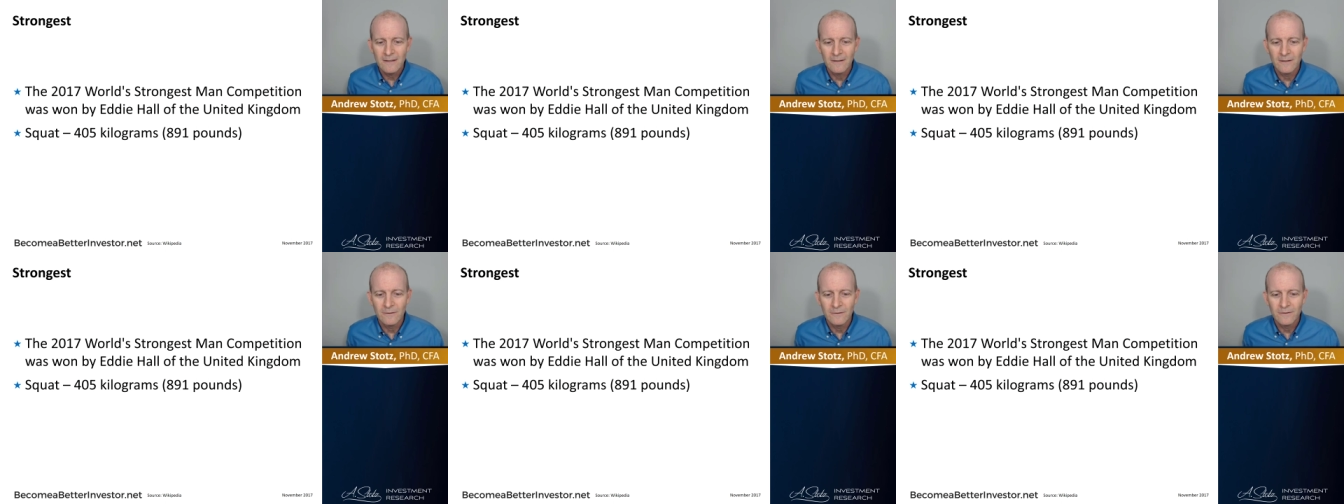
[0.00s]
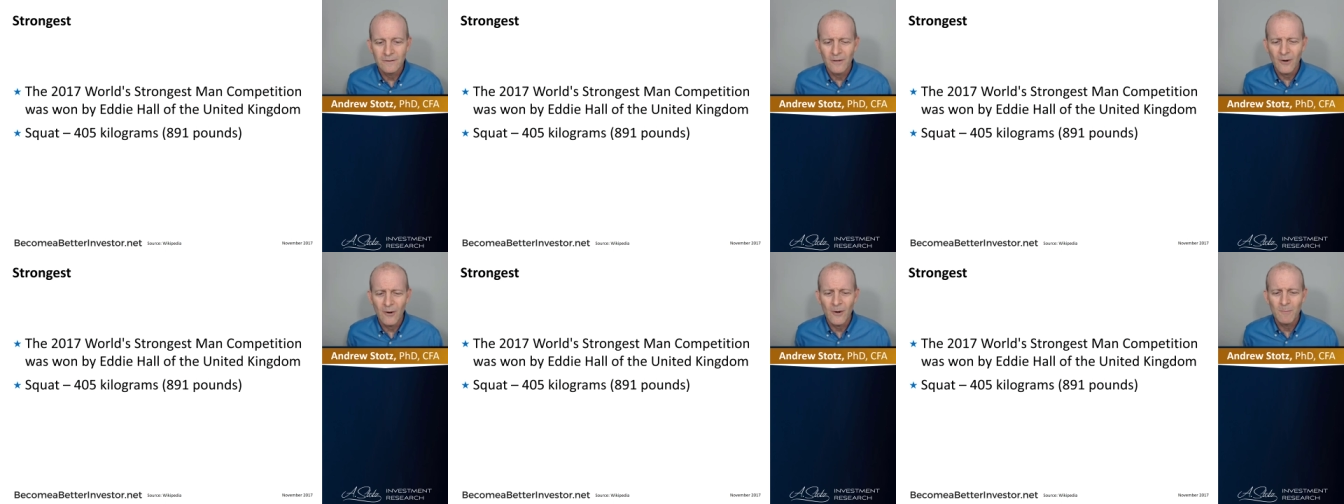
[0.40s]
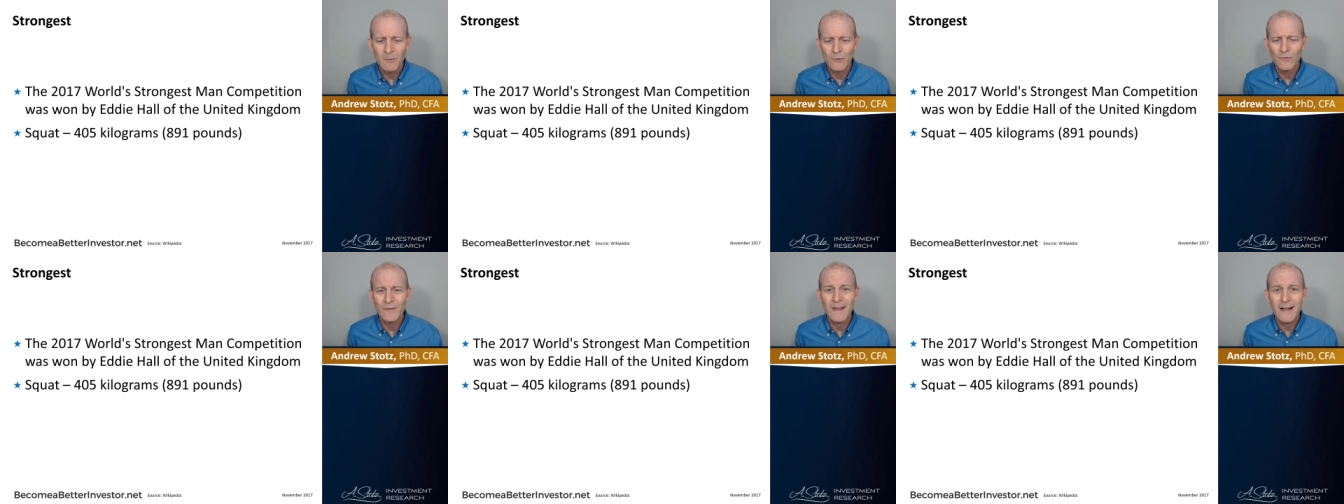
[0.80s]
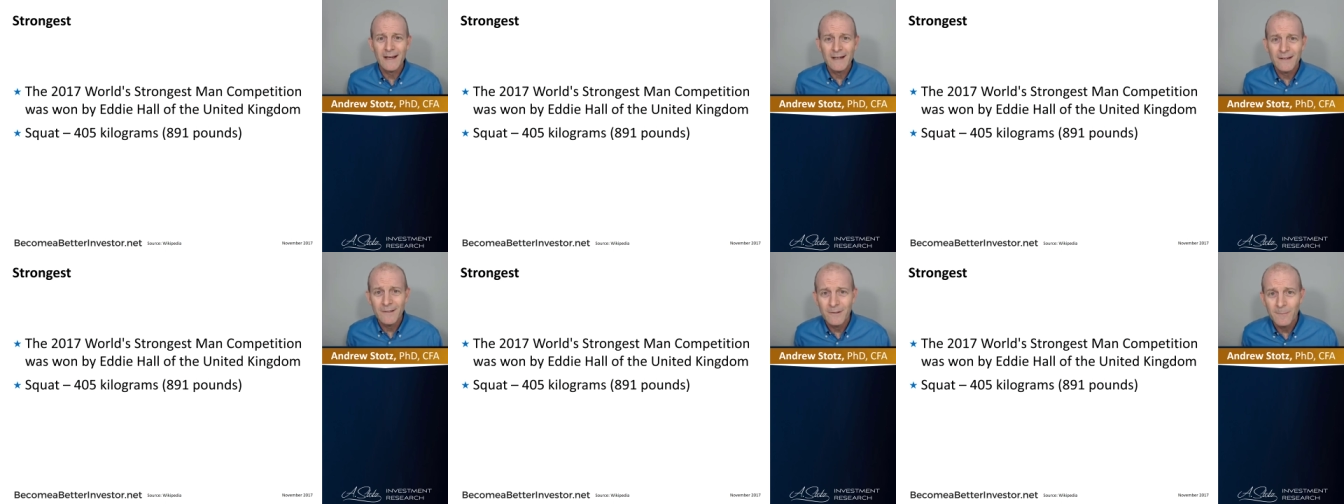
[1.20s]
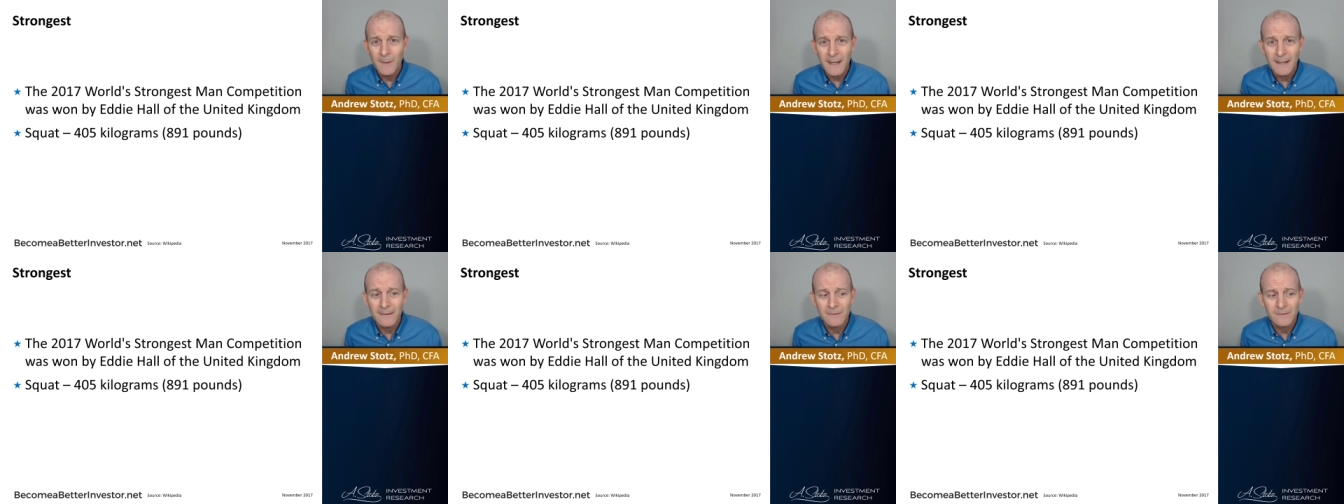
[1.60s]
kilos, almost 900
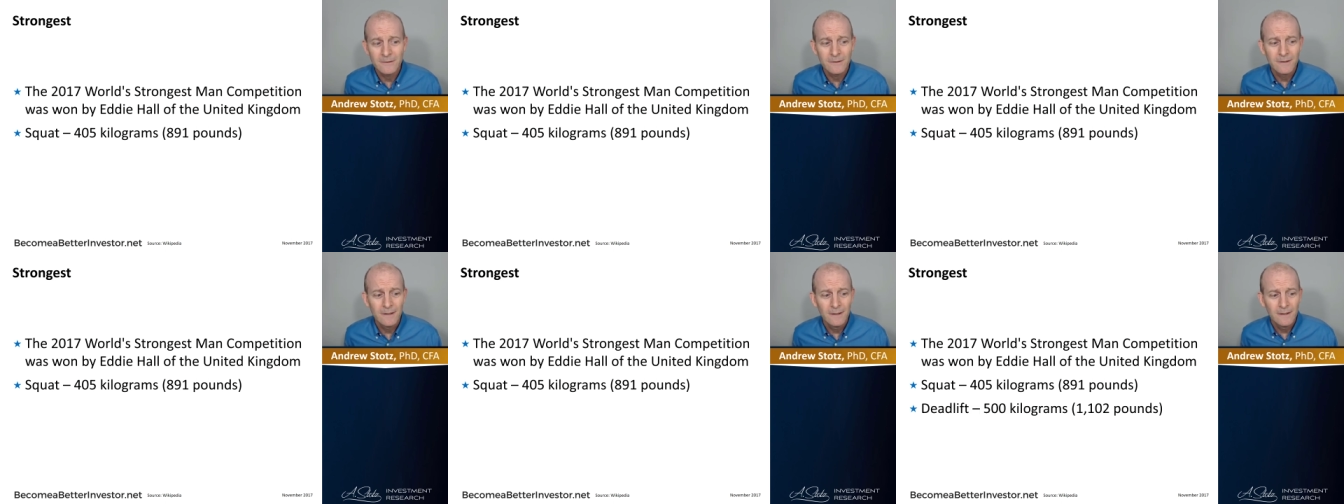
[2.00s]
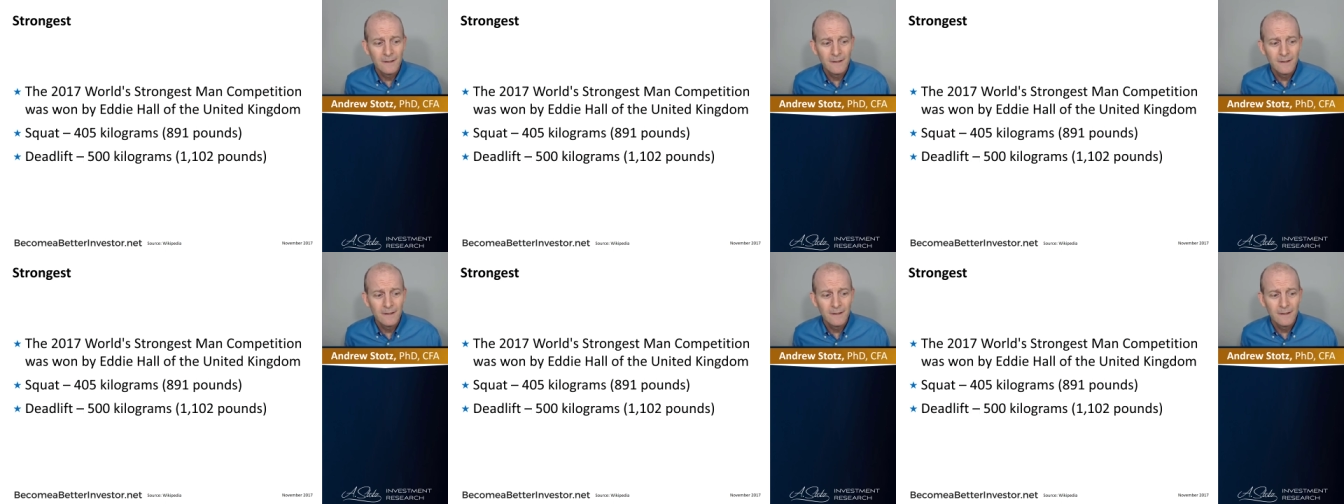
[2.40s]
pounds.